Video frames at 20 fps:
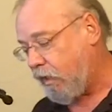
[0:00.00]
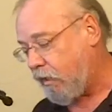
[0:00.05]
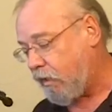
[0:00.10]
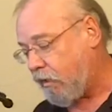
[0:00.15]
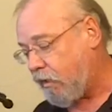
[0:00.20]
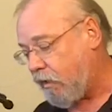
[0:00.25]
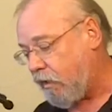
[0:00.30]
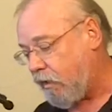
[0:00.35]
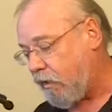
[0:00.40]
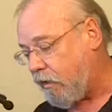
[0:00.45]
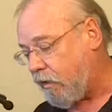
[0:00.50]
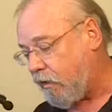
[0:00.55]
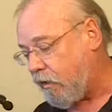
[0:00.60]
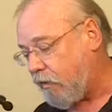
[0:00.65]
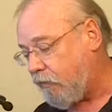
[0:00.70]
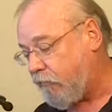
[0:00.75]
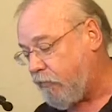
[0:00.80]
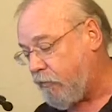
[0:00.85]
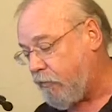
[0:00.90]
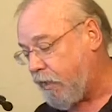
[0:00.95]
and
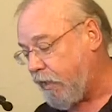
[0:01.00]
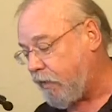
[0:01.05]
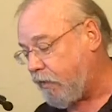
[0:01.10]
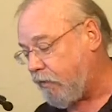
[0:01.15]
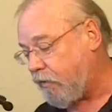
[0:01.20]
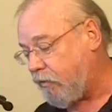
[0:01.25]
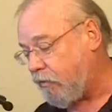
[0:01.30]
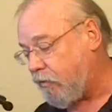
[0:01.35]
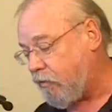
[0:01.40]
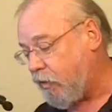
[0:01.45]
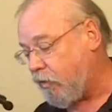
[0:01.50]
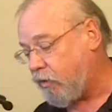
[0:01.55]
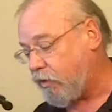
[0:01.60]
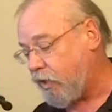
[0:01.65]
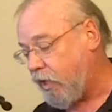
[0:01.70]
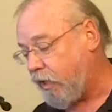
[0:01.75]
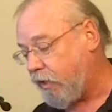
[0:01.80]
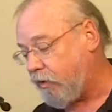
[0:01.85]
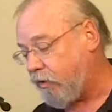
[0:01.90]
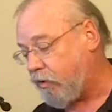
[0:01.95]
if you make the
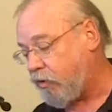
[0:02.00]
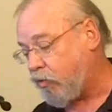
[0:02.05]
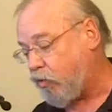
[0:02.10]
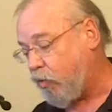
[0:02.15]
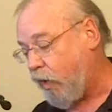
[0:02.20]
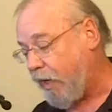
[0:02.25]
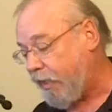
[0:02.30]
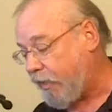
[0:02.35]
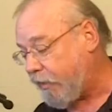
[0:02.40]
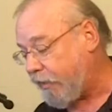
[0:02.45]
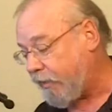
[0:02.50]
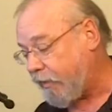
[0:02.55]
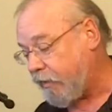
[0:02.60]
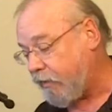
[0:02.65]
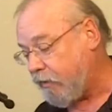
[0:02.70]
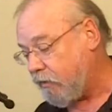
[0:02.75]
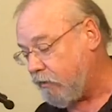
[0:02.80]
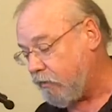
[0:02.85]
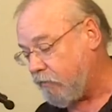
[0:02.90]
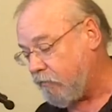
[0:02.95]
Most High your
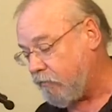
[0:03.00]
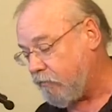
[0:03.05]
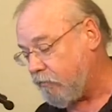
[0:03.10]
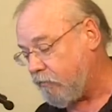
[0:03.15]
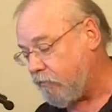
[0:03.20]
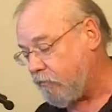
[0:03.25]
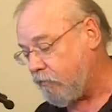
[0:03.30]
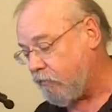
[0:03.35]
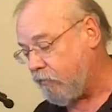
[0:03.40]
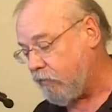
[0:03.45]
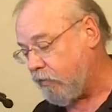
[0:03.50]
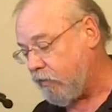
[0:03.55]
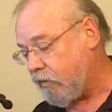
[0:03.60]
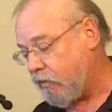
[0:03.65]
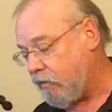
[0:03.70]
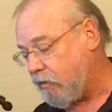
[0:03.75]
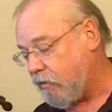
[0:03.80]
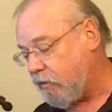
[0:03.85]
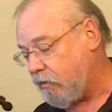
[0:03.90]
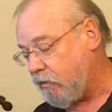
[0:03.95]
dwelling,
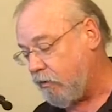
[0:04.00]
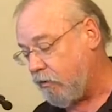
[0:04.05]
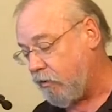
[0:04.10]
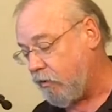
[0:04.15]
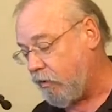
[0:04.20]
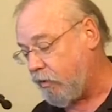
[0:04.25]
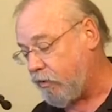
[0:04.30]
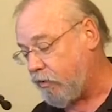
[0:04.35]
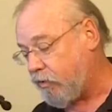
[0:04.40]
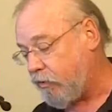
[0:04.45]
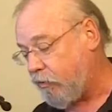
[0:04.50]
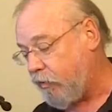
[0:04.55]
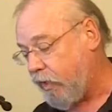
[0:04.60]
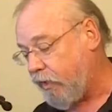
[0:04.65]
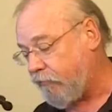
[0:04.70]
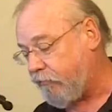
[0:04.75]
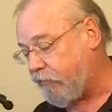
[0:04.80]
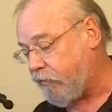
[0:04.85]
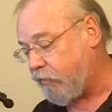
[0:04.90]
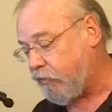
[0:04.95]
the Lord is your
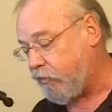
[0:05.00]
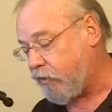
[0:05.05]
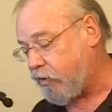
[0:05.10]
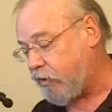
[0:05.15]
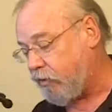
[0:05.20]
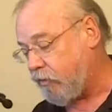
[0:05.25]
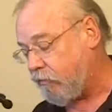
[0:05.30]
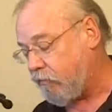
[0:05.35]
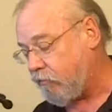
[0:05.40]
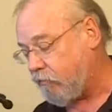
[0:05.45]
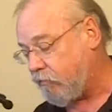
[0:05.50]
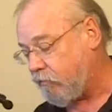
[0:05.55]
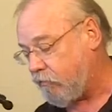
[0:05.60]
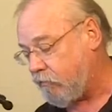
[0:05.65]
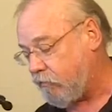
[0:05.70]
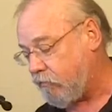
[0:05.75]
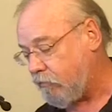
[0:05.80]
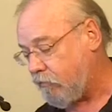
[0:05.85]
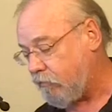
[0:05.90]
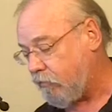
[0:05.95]
refuge,
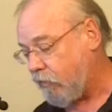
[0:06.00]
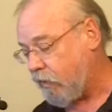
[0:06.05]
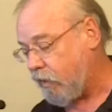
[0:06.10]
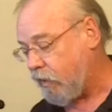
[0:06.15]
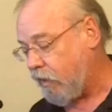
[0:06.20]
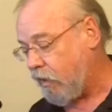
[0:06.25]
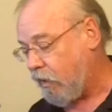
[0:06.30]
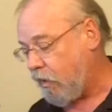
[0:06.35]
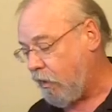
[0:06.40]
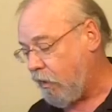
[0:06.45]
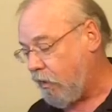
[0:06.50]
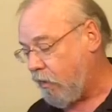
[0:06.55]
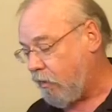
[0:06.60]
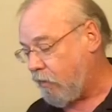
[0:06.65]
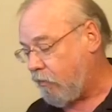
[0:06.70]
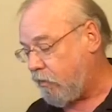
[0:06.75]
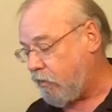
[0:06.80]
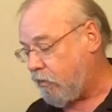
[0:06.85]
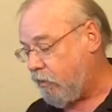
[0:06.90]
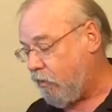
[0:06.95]

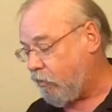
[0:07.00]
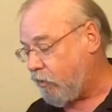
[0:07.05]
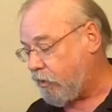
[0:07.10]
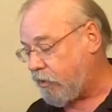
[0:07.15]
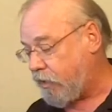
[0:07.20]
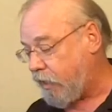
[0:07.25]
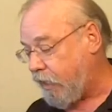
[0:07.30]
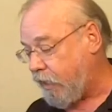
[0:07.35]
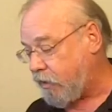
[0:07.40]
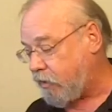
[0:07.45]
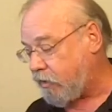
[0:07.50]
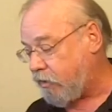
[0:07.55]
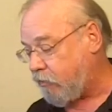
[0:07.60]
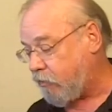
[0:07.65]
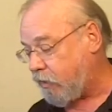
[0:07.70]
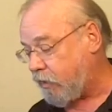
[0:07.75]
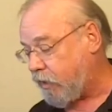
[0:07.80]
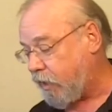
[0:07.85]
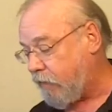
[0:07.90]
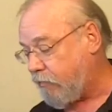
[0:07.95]
no disaster
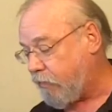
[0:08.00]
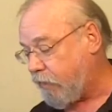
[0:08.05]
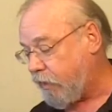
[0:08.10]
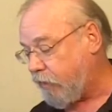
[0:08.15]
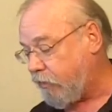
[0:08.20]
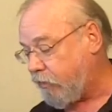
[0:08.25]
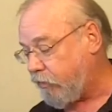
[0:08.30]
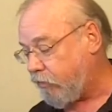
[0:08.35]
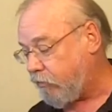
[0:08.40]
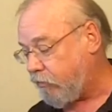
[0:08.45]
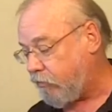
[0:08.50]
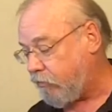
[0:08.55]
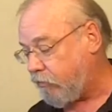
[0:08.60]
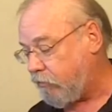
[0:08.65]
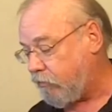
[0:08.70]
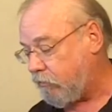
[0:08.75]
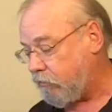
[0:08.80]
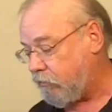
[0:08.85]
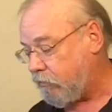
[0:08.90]
will come near you.